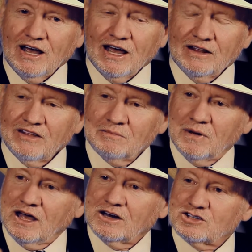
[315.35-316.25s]
and they
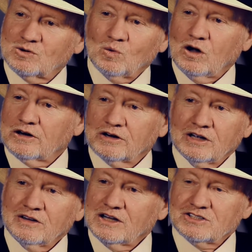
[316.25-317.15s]
managed the water
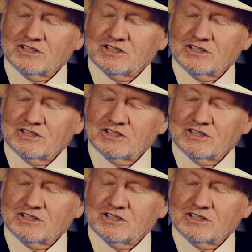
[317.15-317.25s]
in that